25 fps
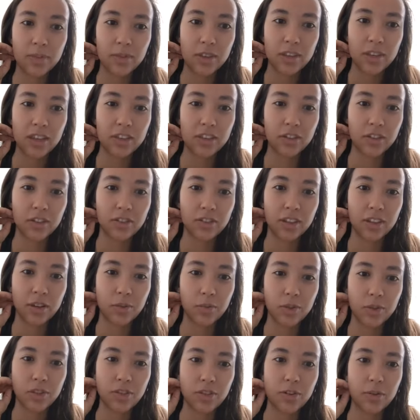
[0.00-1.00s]
either like
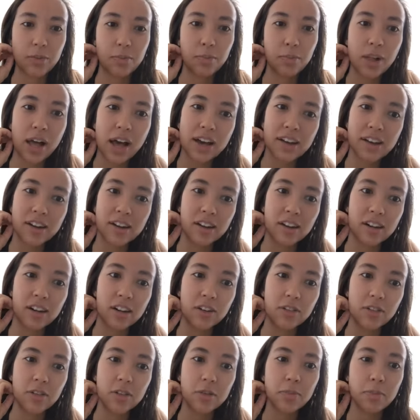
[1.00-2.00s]
with your
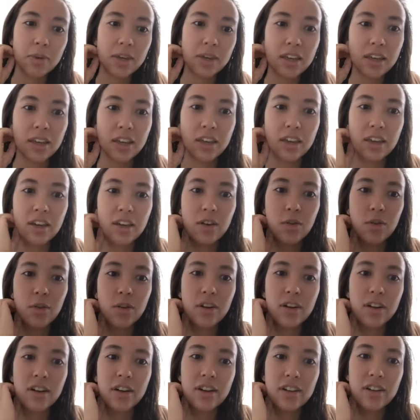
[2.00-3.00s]
bladder, with peeing,
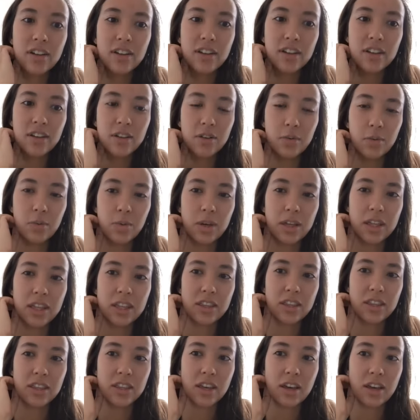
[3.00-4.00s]
or
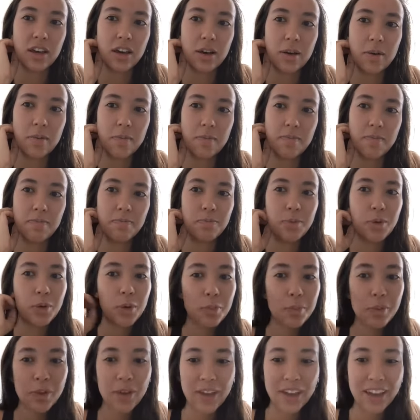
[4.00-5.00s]
with
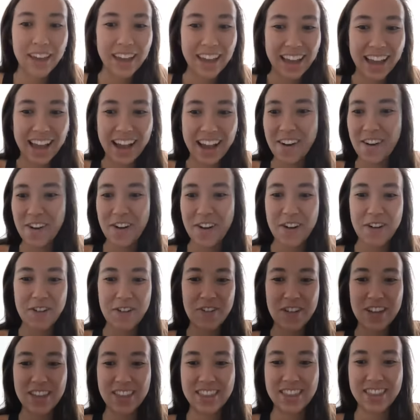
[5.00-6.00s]
pooping, or
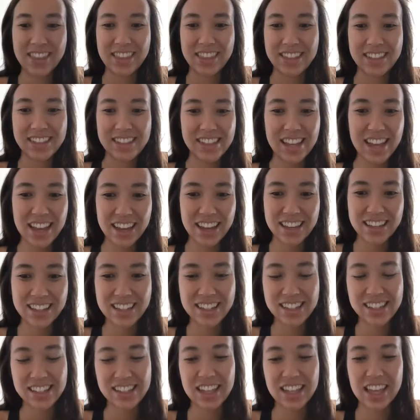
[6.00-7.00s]
with
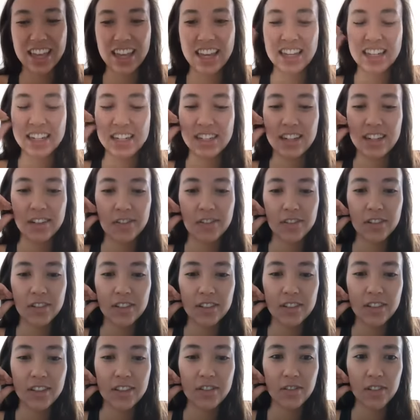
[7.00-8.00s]
sex, like
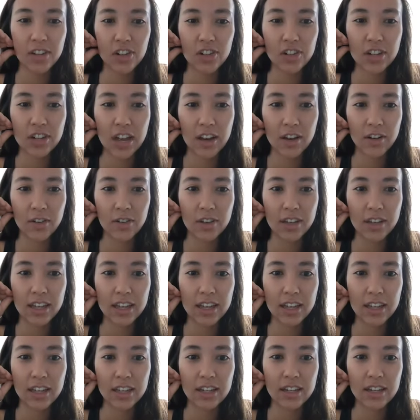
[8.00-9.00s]
definitely reach out
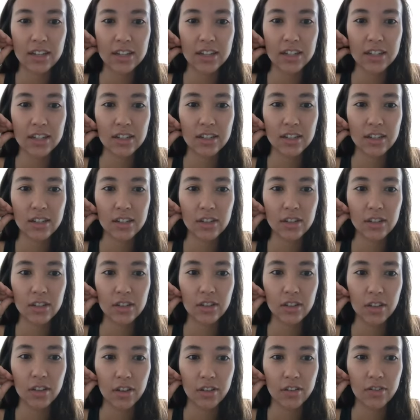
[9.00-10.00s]
and
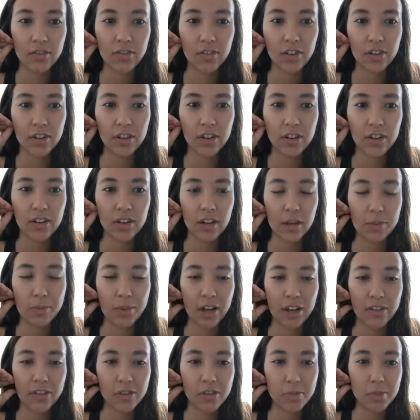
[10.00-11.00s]
look for a
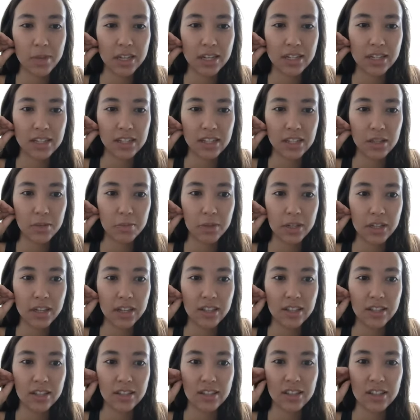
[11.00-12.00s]
pelvic PT
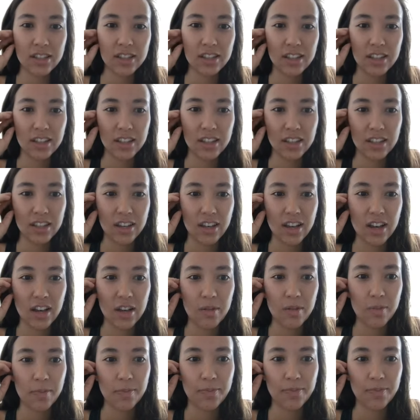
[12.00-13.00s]
because
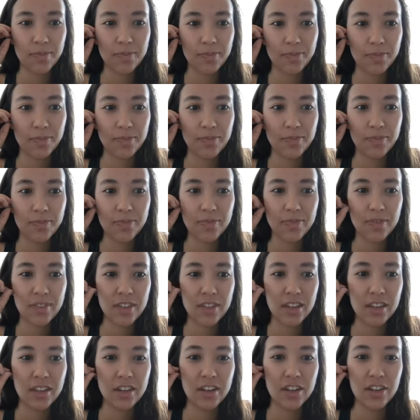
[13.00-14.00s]

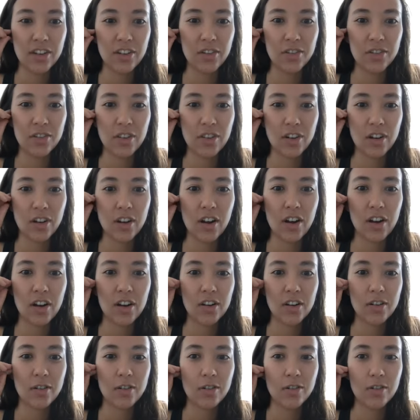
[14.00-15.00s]
there
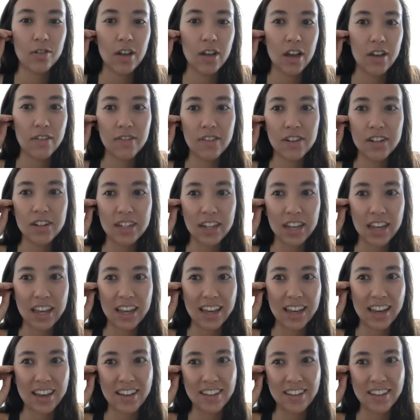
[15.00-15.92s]
are every day